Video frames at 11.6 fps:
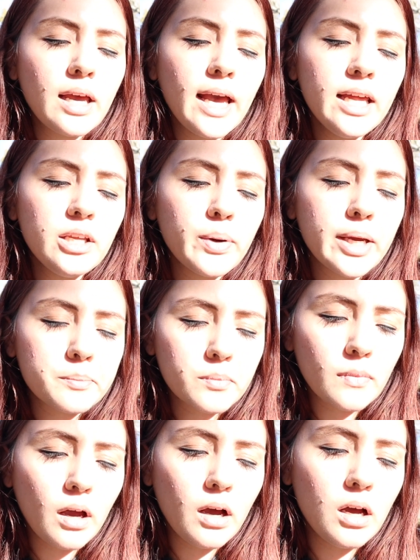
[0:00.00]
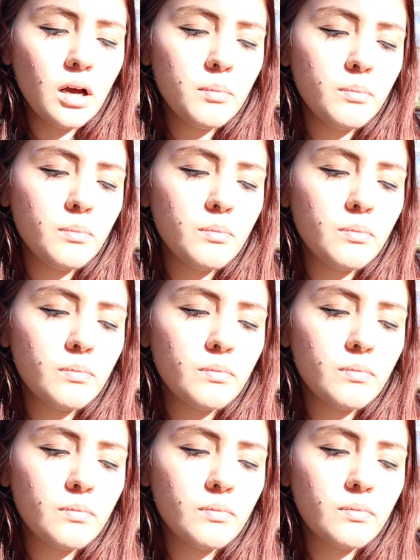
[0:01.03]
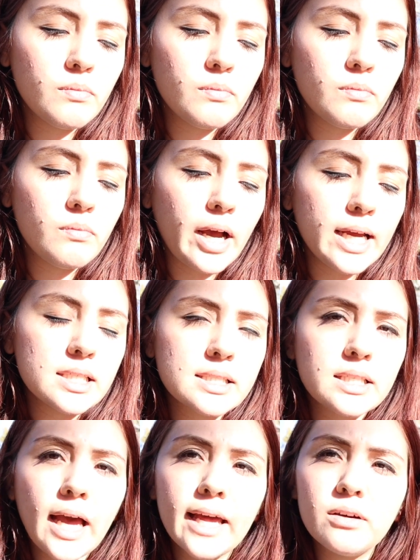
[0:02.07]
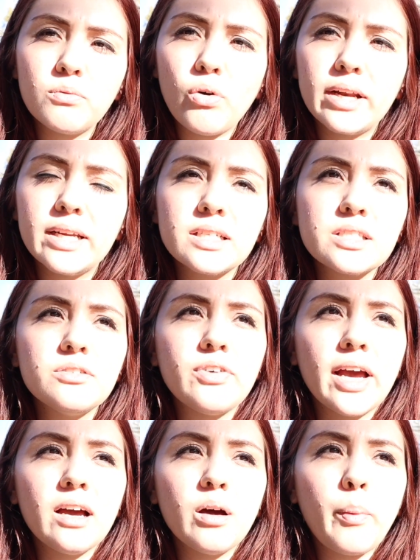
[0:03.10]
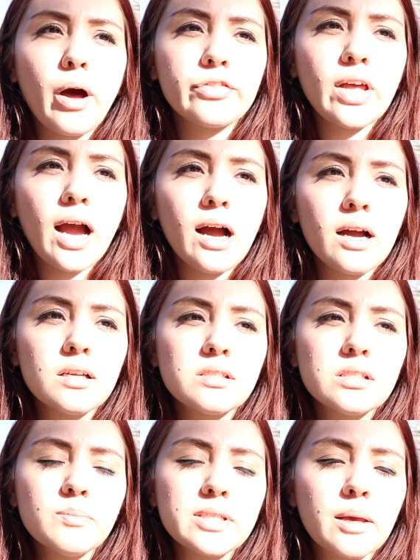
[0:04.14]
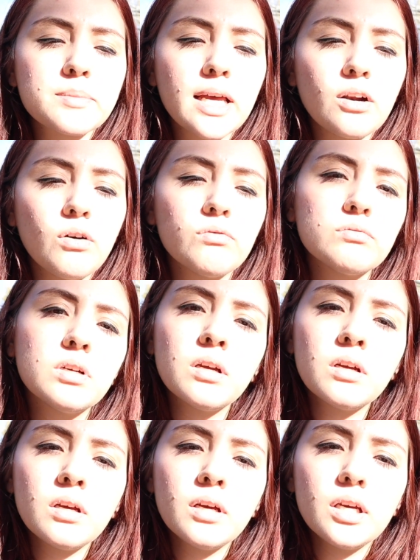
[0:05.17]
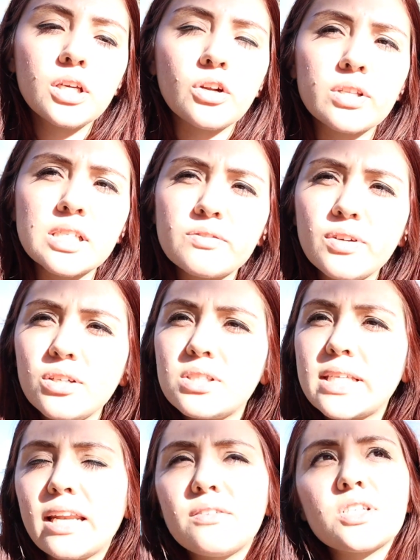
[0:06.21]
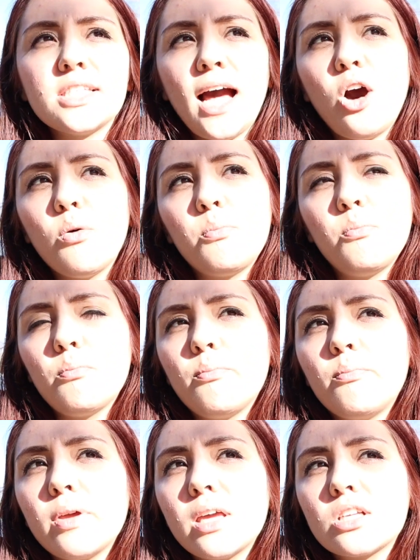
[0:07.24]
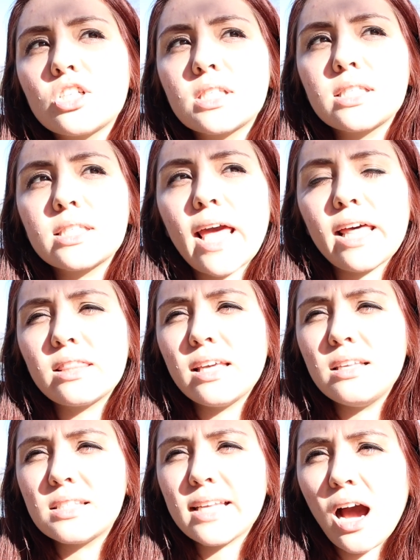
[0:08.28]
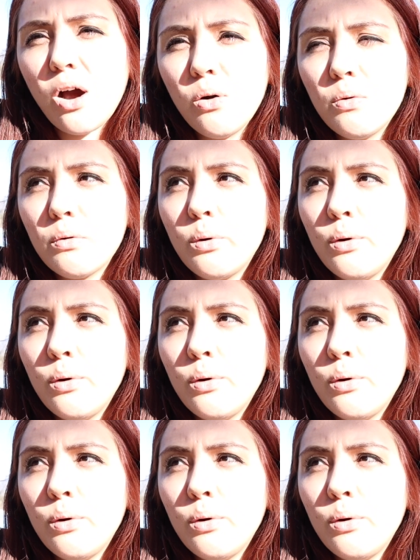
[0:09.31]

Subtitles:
Anyway, I just kind of wanted to vent about that. Sometimes I don't, you know, these videos kind of just help me just get things out